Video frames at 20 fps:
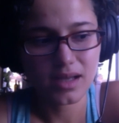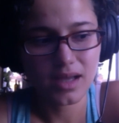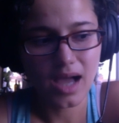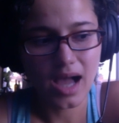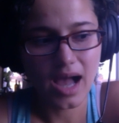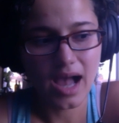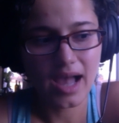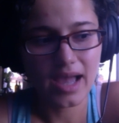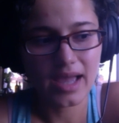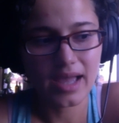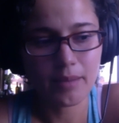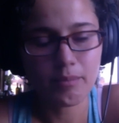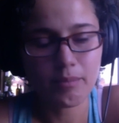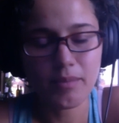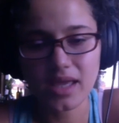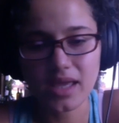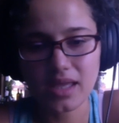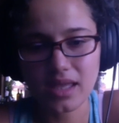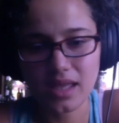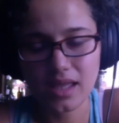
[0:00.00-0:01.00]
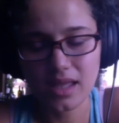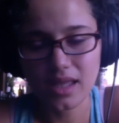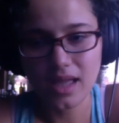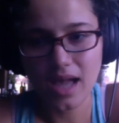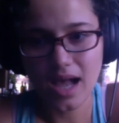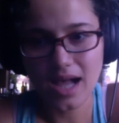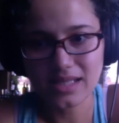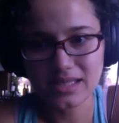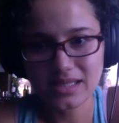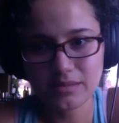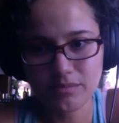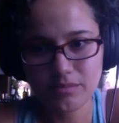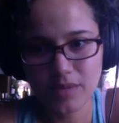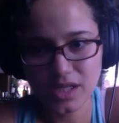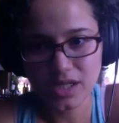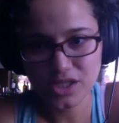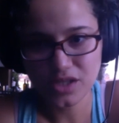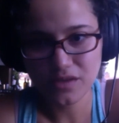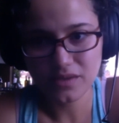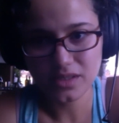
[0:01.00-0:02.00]
I am making as
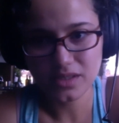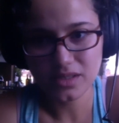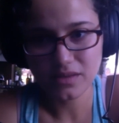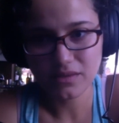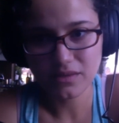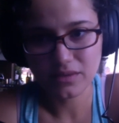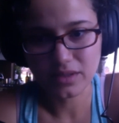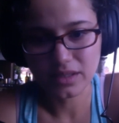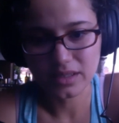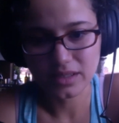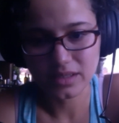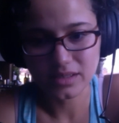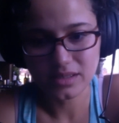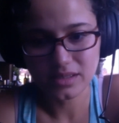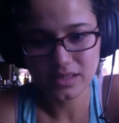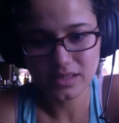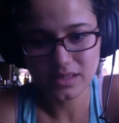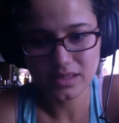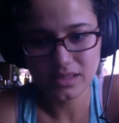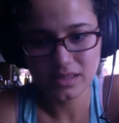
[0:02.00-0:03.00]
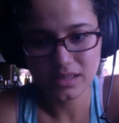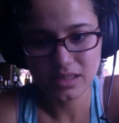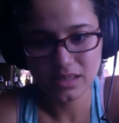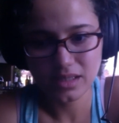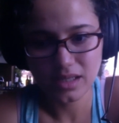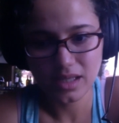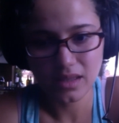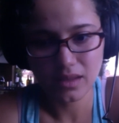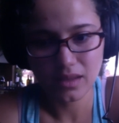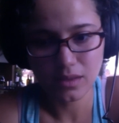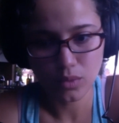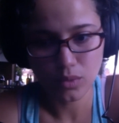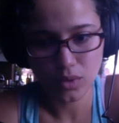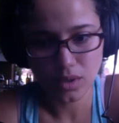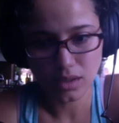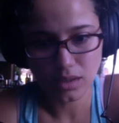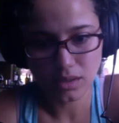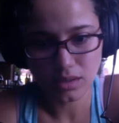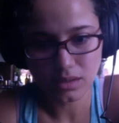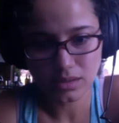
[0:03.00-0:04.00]
much of a difference in the
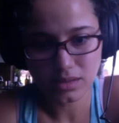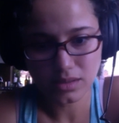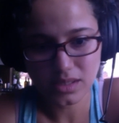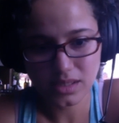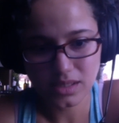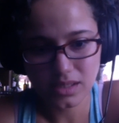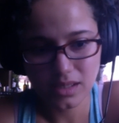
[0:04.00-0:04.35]
world